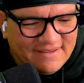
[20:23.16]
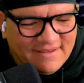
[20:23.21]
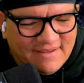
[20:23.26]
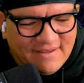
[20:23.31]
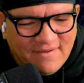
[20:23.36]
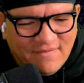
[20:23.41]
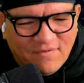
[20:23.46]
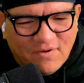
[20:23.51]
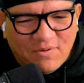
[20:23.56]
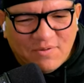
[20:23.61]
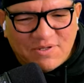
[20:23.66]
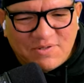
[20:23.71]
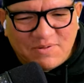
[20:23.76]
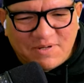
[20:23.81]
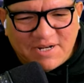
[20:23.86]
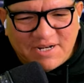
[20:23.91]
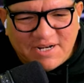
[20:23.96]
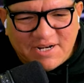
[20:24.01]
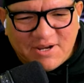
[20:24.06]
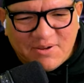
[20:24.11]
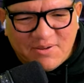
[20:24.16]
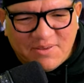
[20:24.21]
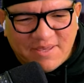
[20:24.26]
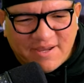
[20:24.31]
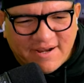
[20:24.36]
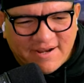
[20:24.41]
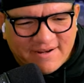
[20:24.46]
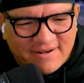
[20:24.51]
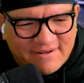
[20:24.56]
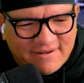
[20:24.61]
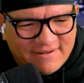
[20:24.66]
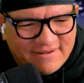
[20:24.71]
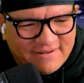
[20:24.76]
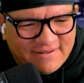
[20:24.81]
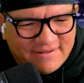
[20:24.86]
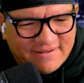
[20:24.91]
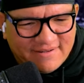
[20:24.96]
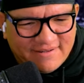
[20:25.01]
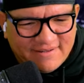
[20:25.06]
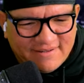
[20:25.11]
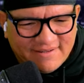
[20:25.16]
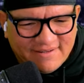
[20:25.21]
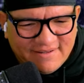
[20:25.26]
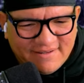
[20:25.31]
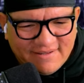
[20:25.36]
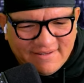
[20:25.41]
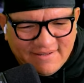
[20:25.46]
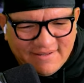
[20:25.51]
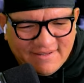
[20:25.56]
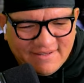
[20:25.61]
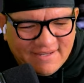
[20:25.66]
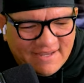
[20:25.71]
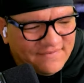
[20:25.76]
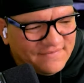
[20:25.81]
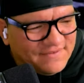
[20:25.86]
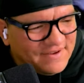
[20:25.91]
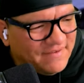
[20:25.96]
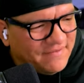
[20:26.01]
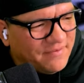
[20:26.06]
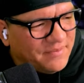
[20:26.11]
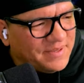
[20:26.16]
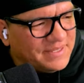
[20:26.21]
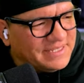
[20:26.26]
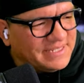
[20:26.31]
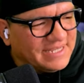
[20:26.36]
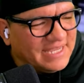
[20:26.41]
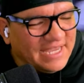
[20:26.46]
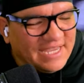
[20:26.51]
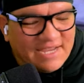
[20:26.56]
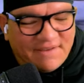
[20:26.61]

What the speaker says: Always wanted to go there. I've never been skiing.